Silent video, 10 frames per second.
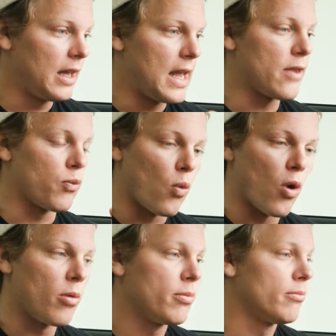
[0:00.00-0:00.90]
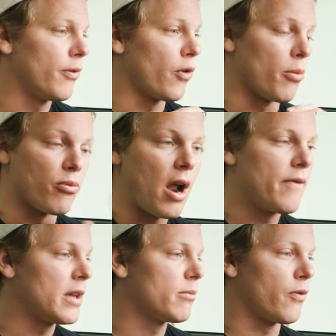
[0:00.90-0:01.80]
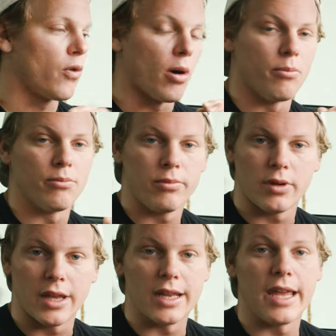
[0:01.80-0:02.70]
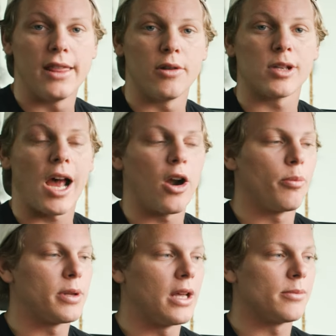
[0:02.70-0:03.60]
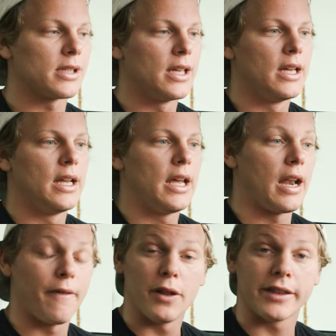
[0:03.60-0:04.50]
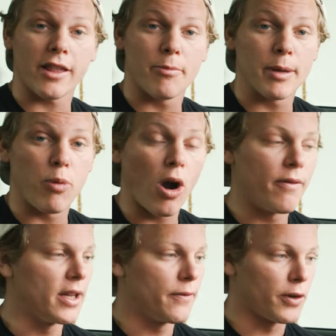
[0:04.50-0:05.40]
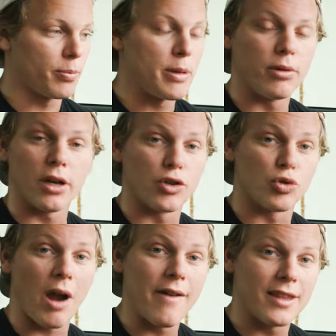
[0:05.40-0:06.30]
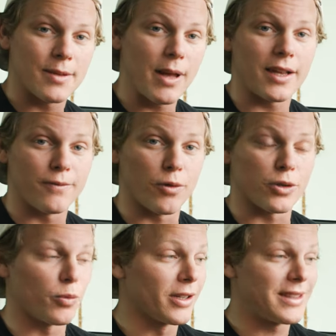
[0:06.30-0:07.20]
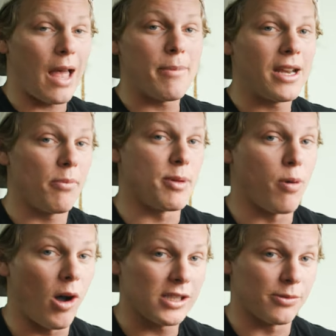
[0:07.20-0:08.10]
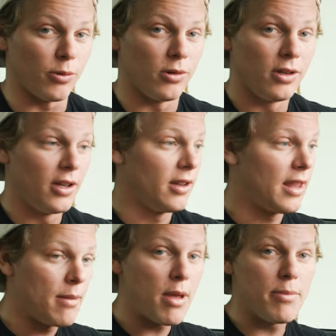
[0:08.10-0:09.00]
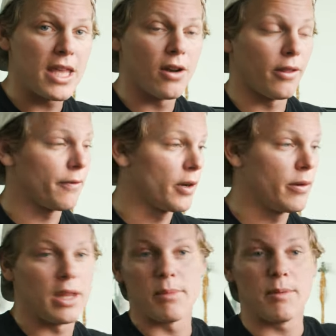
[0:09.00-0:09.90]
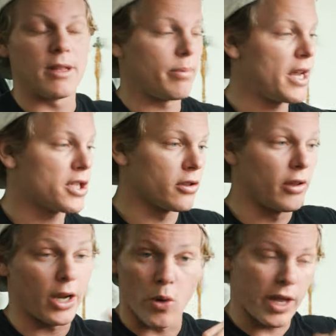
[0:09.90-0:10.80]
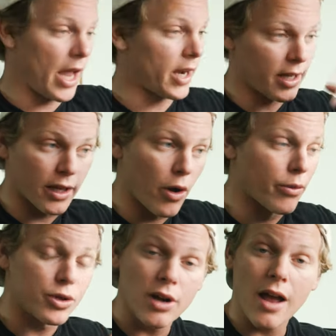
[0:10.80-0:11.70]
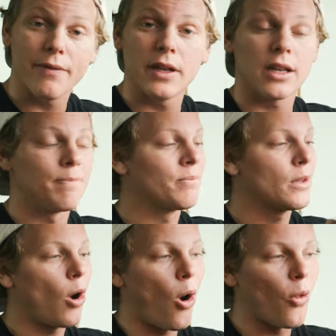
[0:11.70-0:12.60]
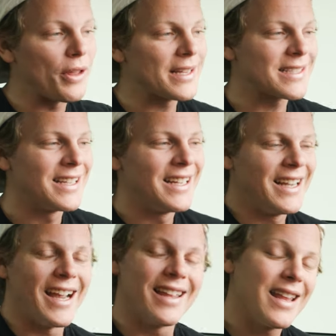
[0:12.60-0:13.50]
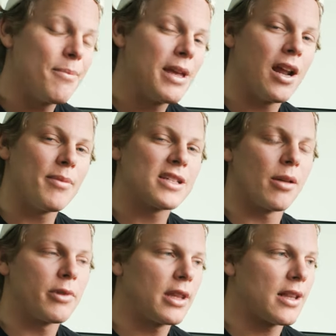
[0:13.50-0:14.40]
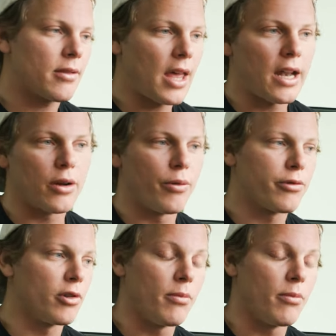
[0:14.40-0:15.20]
it's warm before I'm revving, before I'm getting hitting those high RPMs. And I feel like that's a big part of it. For people that are driving this back and forth to work, that may not be possible. They may be getting on the freeway, they may be impatient. They're like, okay, I gotta get going with traffic, all this. And that may not be something that's kind of going through their